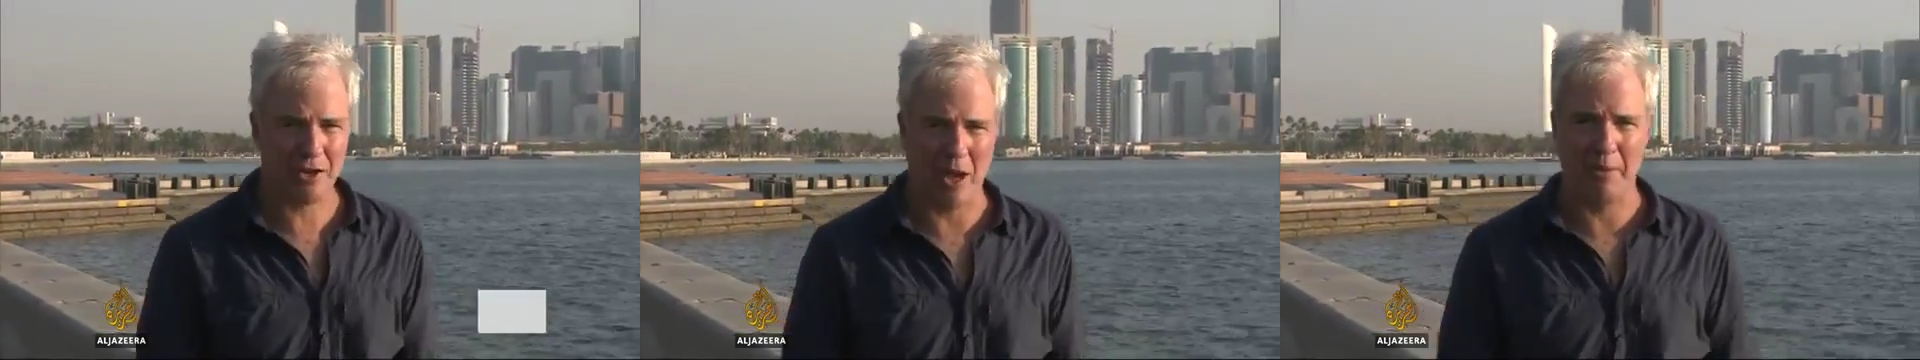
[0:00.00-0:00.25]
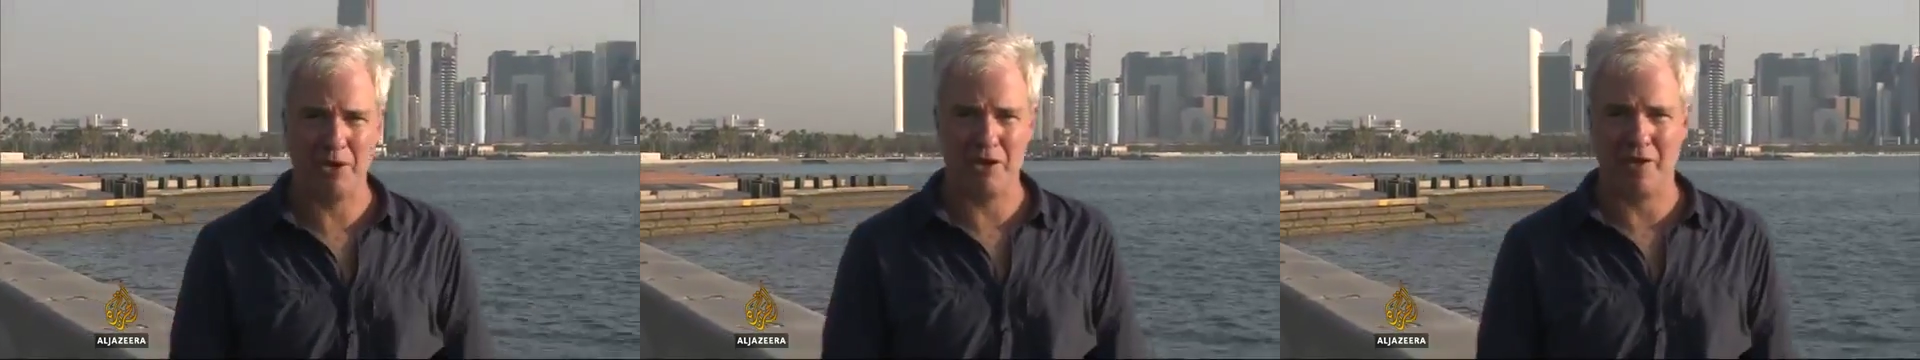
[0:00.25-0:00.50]

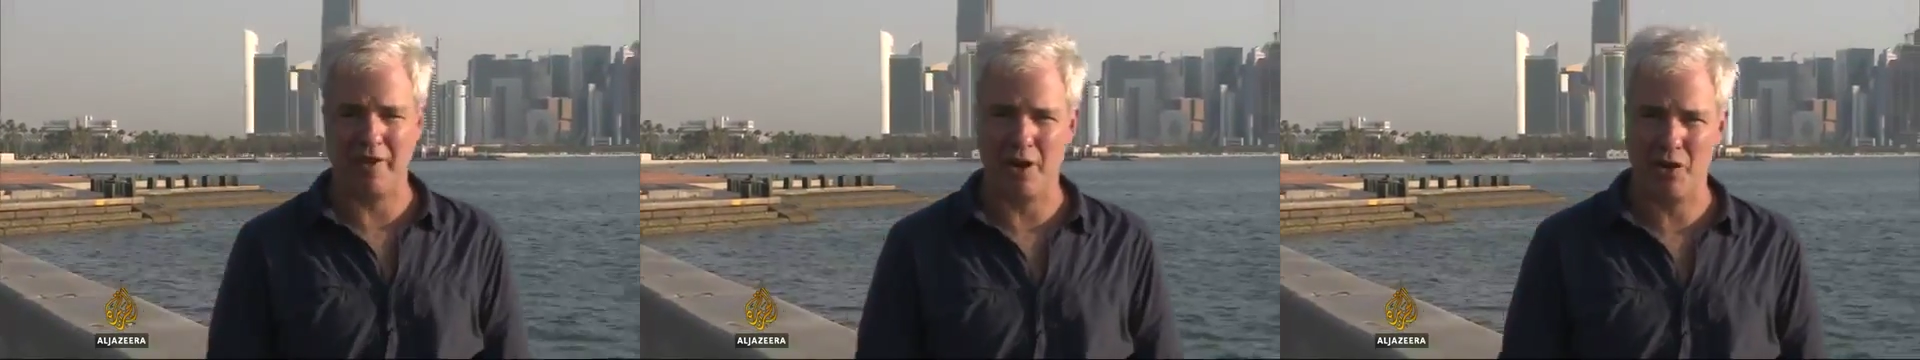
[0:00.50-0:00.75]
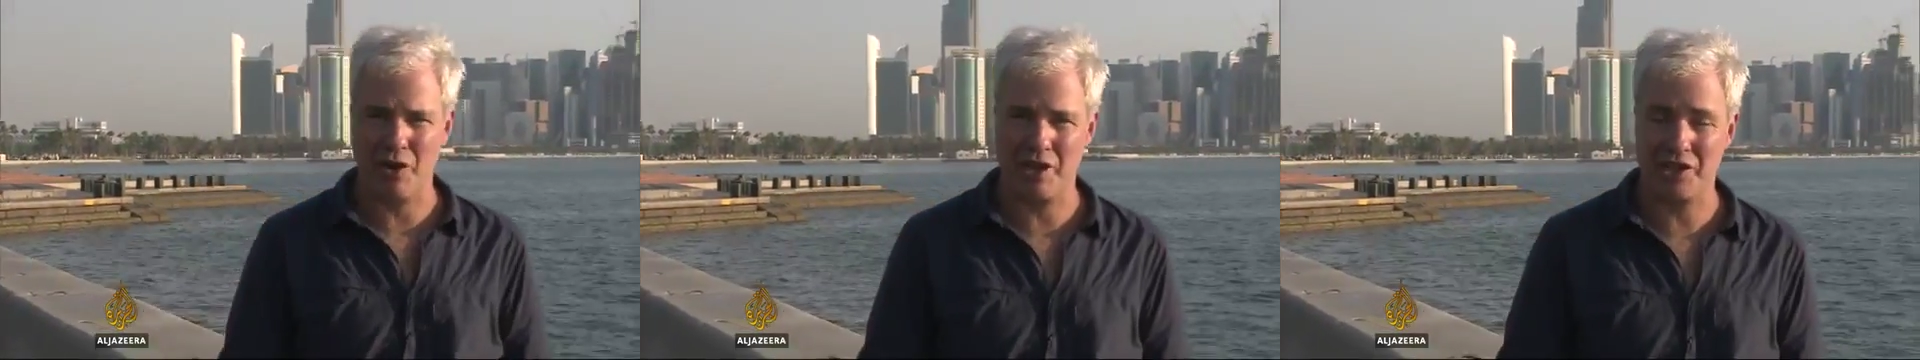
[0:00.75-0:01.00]
temperatures have
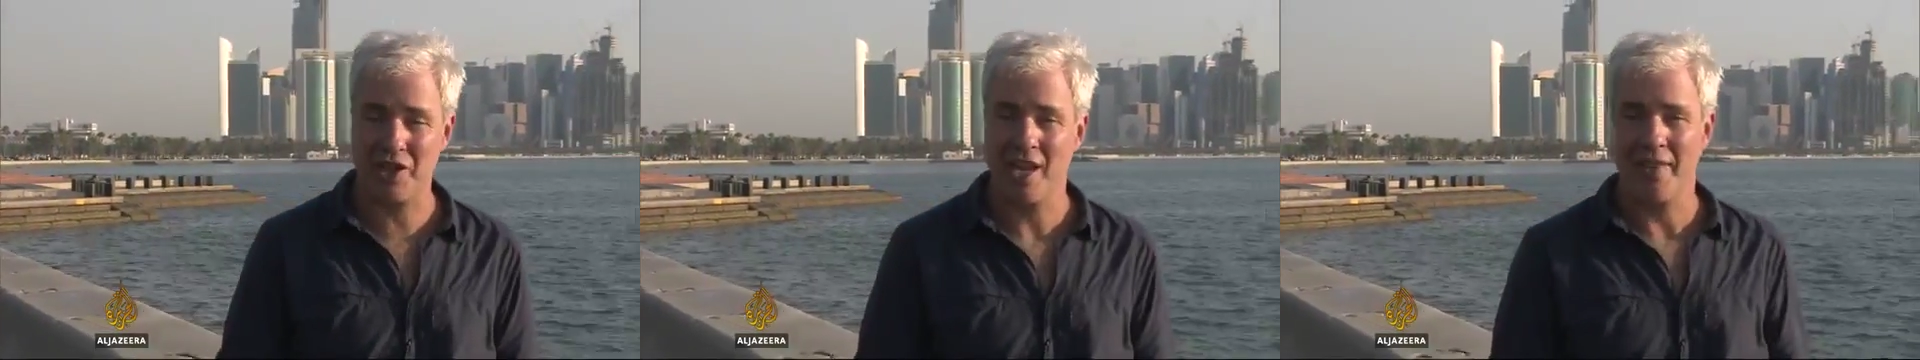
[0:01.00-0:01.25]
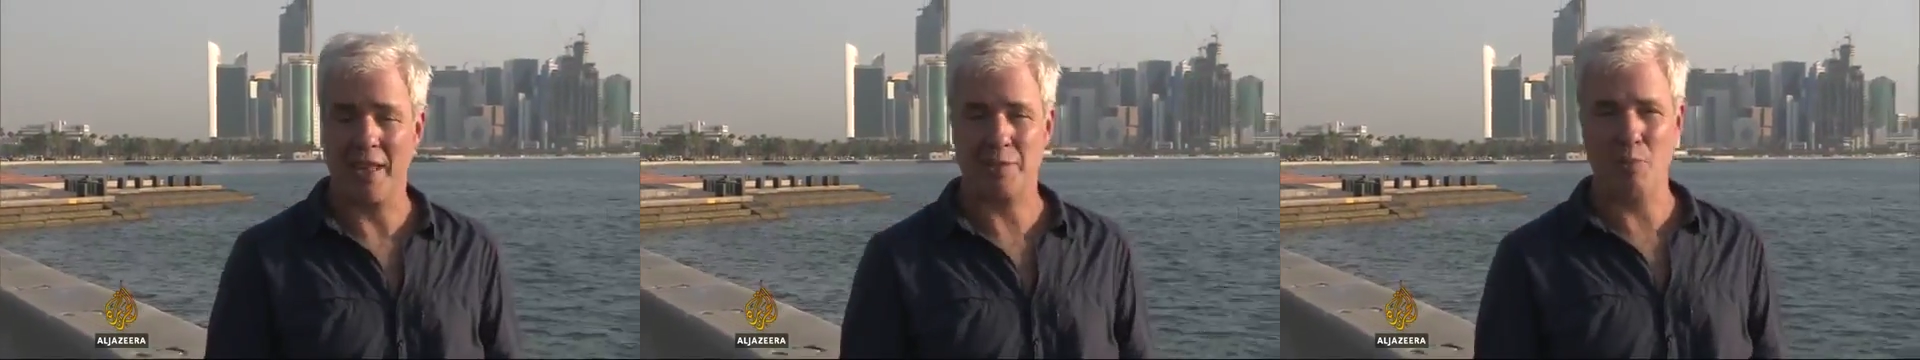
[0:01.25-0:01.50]
increased,
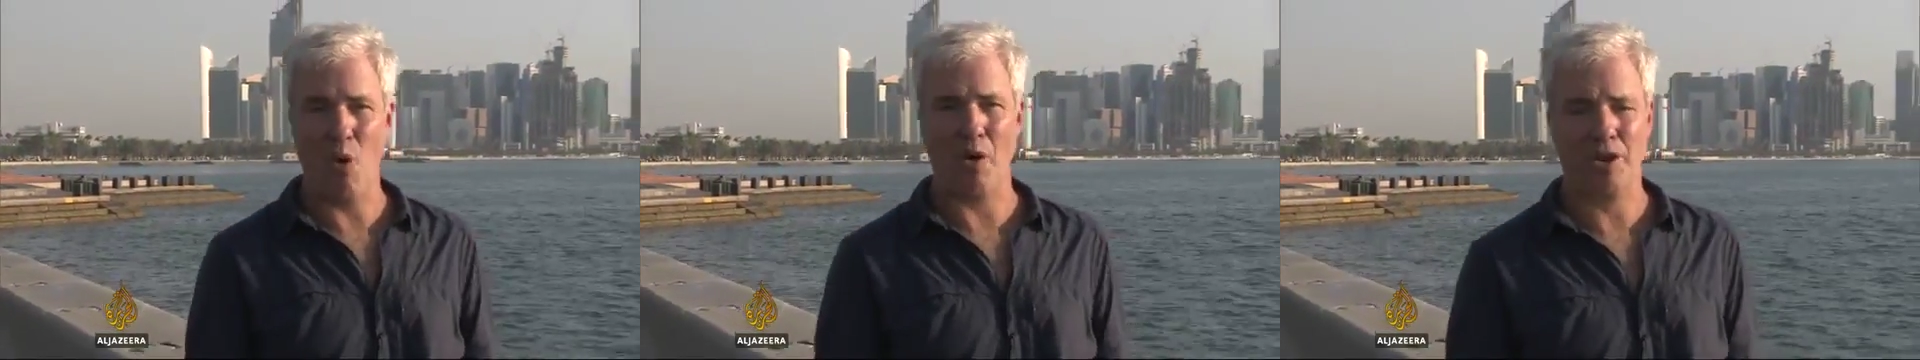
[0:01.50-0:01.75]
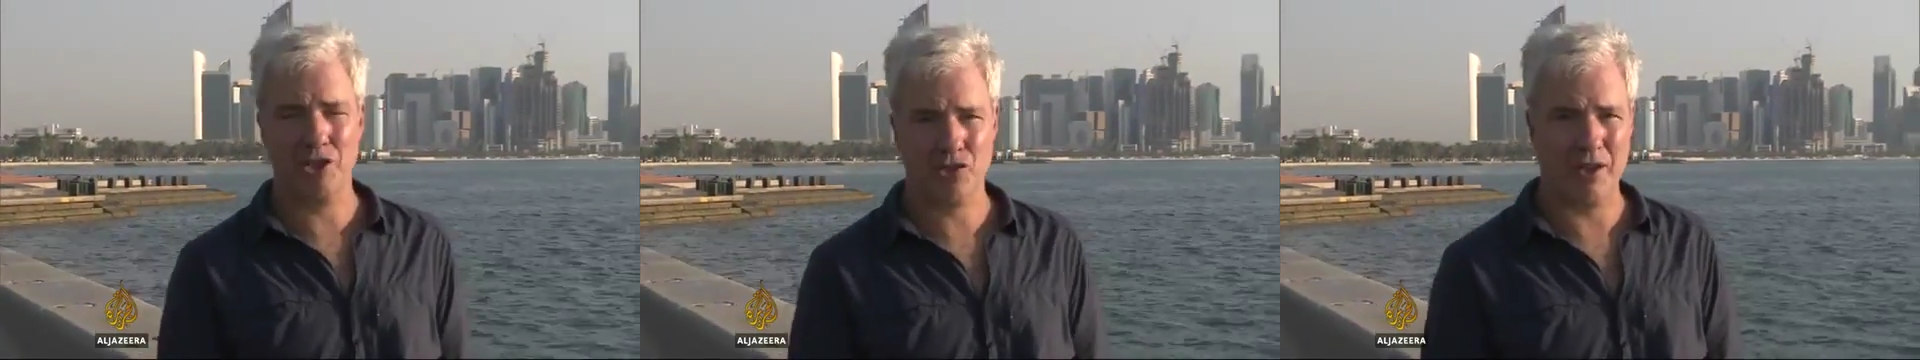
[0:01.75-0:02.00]
there's more
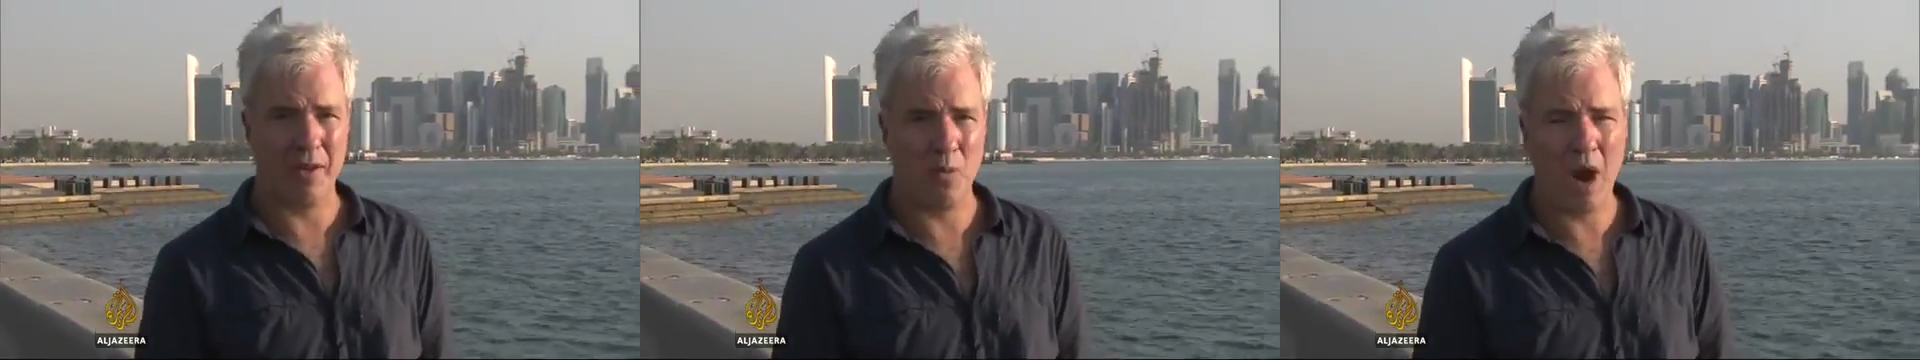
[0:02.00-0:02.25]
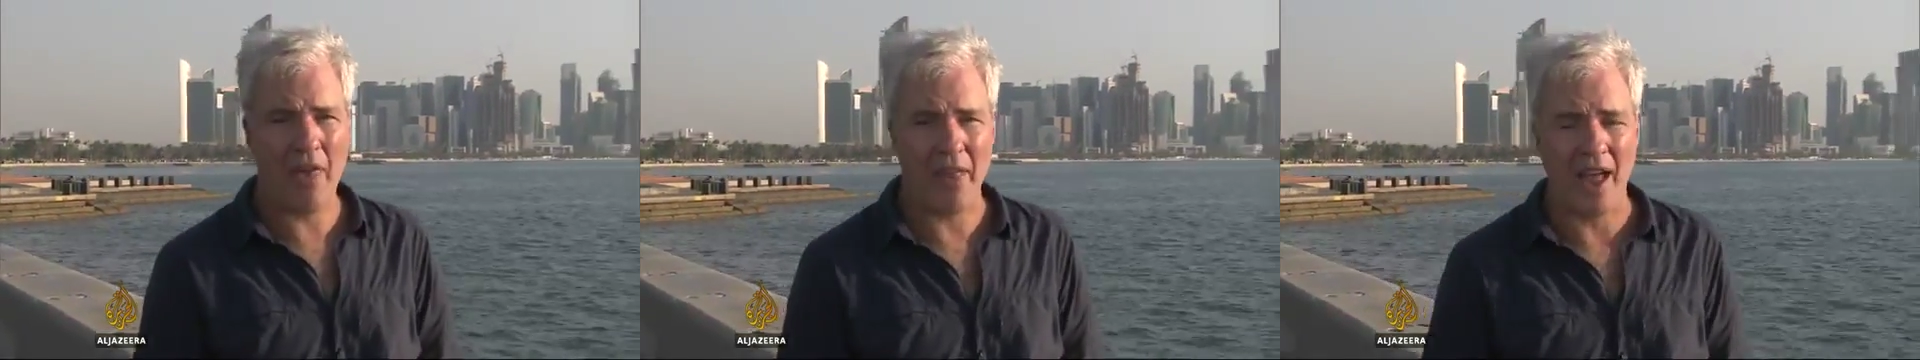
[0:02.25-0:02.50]

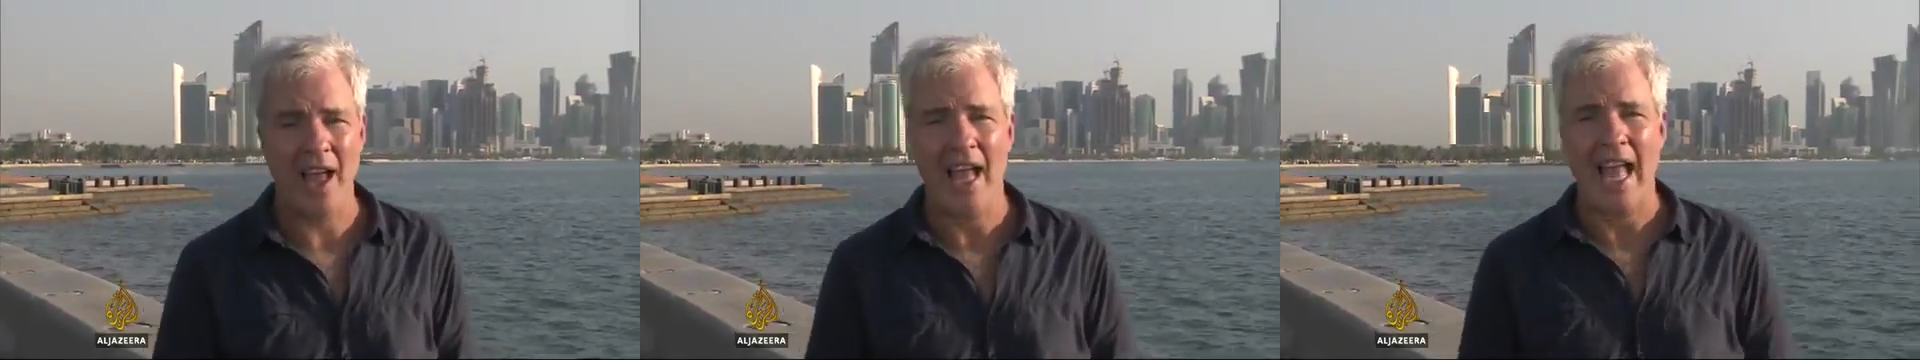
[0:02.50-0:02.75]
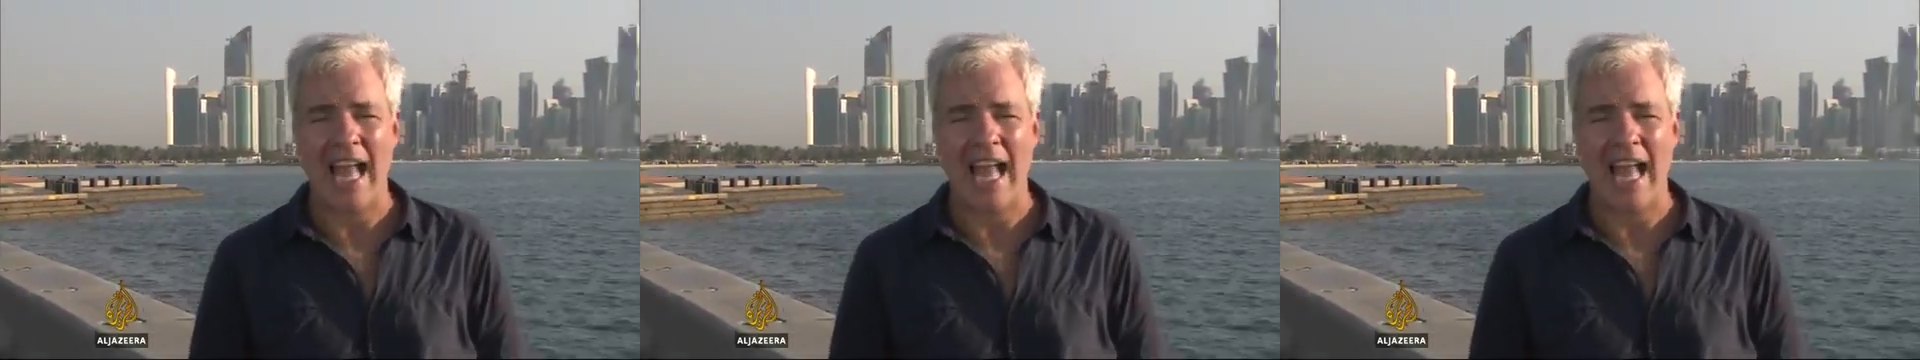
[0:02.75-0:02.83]
extreme weather,